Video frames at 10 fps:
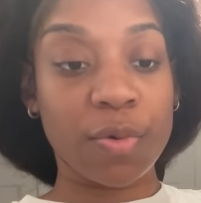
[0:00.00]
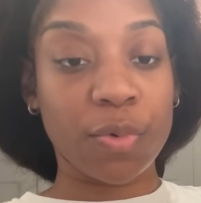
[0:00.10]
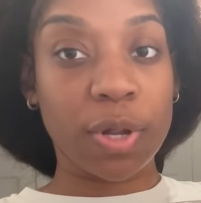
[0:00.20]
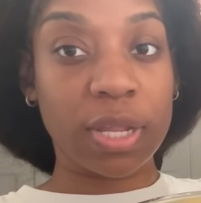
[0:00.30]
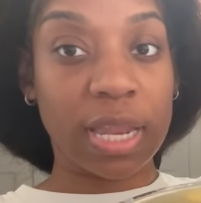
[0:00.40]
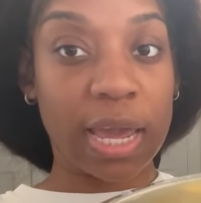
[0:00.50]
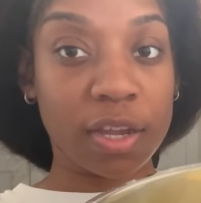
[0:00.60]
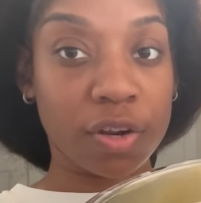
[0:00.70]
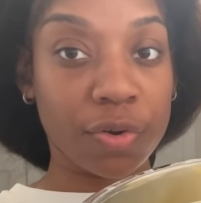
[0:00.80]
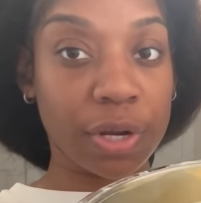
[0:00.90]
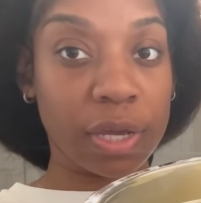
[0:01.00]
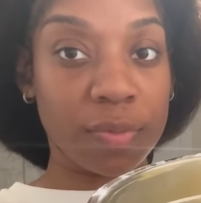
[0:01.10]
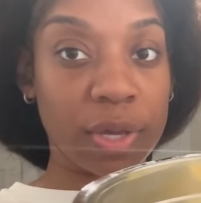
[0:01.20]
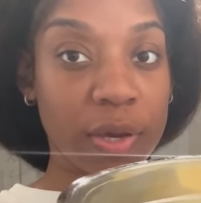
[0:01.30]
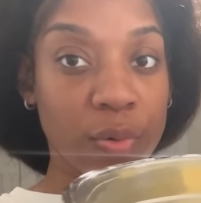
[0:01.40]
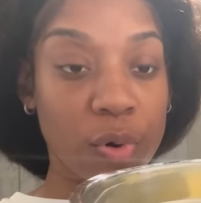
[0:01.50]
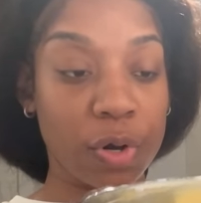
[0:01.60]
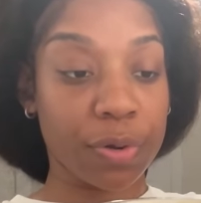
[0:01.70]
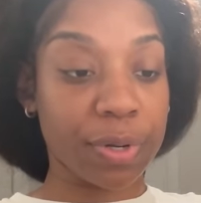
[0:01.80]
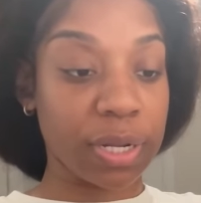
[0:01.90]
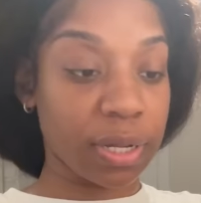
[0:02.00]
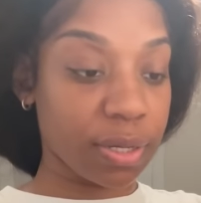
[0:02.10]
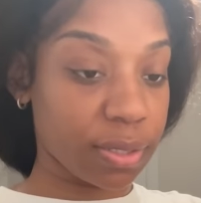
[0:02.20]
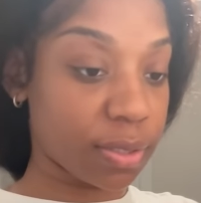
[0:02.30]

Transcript: Really like creamy and watery.